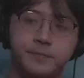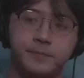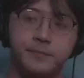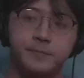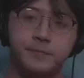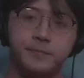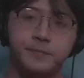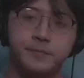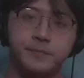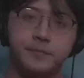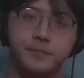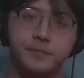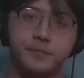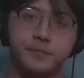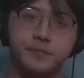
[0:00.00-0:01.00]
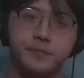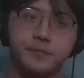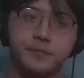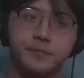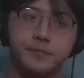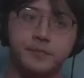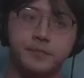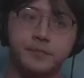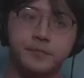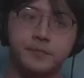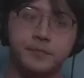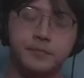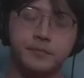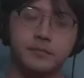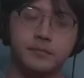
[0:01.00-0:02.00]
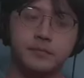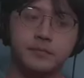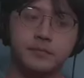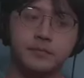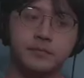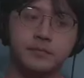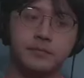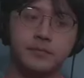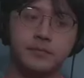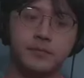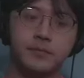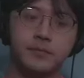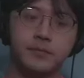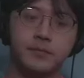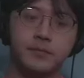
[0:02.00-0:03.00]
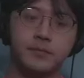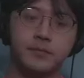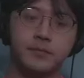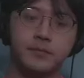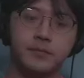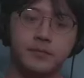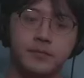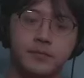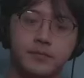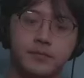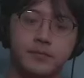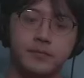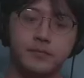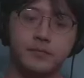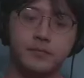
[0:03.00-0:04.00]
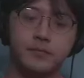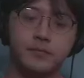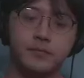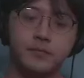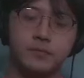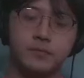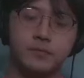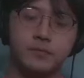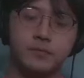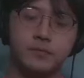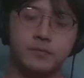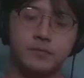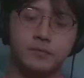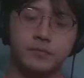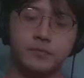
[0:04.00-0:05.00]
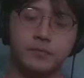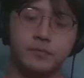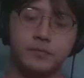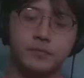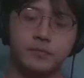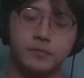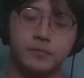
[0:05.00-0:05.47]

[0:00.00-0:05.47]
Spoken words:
(silent)